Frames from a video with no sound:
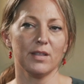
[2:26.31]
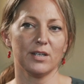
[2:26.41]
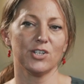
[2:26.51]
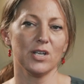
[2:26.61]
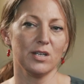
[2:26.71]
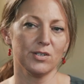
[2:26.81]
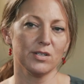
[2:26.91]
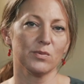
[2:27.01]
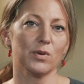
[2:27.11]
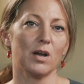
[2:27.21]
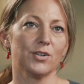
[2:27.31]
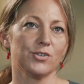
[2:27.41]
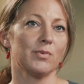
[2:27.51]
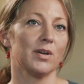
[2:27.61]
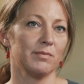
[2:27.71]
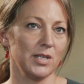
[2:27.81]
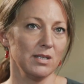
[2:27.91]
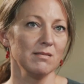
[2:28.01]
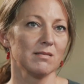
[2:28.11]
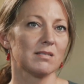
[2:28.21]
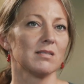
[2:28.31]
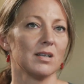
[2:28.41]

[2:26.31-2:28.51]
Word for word: and that change is what Ajuman means.